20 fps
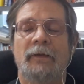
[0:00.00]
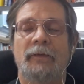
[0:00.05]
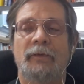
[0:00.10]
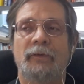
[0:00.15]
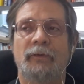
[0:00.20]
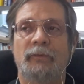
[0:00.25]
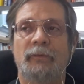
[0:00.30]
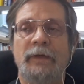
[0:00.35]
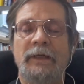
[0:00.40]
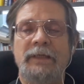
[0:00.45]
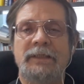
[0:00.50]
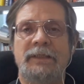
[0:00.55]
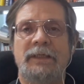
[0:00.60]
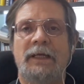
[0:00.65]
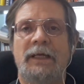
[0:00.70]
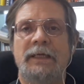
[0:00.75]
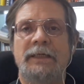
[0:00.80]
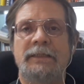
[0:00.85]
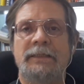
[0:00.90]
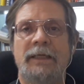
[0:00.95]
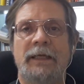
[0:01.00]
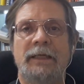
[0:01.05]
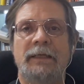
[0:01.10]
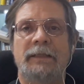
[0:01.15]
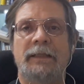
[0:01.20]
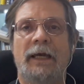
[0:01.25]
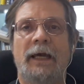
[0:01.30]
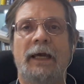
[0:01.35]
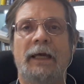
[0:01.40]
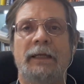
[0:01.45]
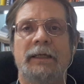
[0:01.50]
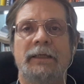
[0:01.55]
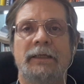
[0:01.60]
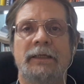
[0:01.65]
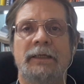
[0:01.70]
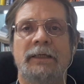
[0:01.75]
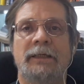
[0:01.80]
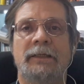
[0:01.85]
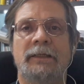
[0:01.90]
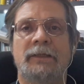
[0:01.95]
The reason I say that
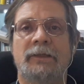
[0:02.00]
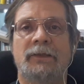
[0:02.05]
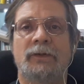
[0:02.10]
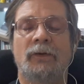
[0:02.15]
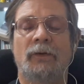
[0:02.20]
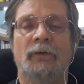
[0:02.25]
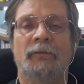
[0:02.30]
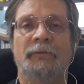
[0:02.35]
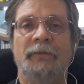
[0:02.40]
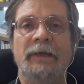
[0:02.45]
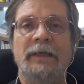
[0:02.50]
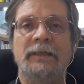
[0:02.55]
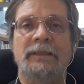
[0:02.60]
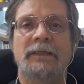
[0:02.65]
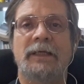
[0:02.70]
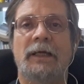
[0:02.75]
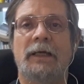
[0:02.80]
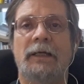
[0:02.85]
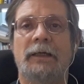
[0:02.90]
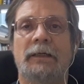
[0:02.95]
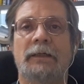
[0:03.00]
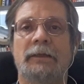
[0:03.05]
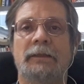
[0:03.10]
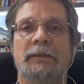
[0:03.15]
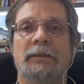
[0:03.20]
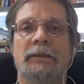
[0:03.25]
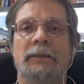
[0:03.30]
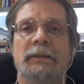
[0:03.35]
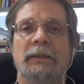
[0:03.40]
is your visa,